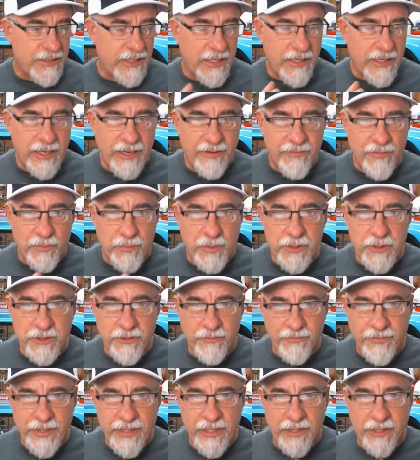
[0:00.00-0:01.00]
said I have a
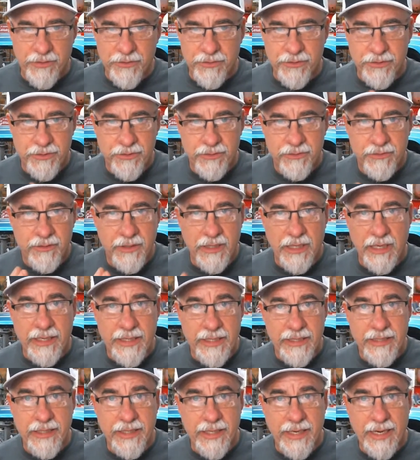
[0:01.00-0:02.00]
bunch of videos that
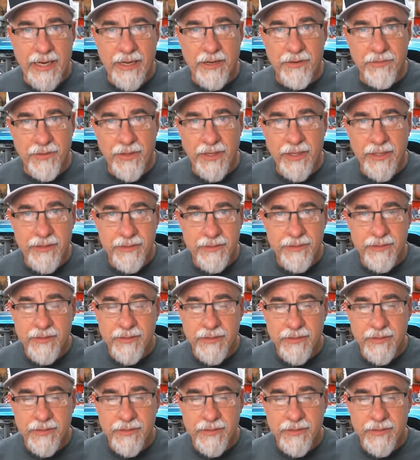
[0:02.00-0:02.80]
I need to get out, right?